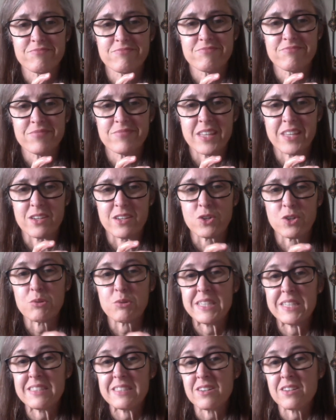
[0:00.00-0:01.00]
like
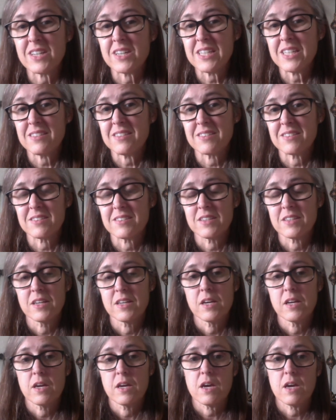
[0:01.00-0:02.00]
crease on it.
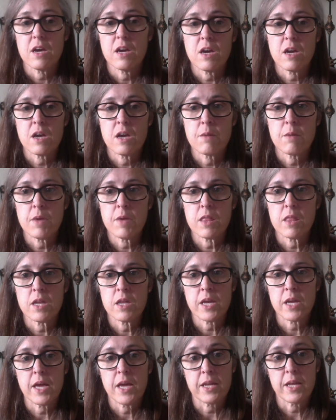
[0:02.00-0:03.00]
And then I
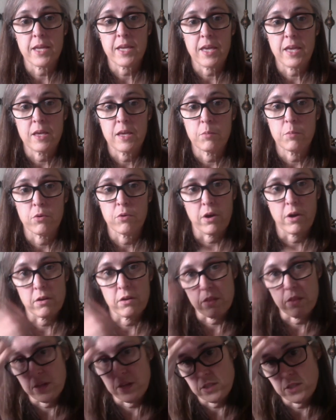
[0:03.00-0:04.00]
had a cable out
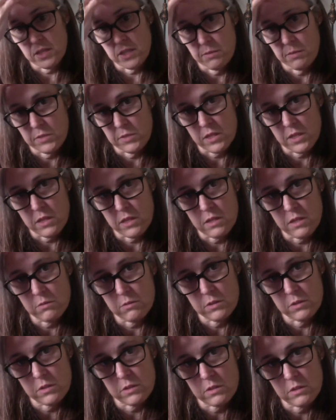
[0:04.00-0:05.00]
of that same set that
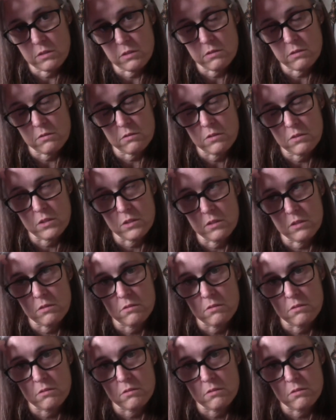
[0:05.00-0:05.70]
was just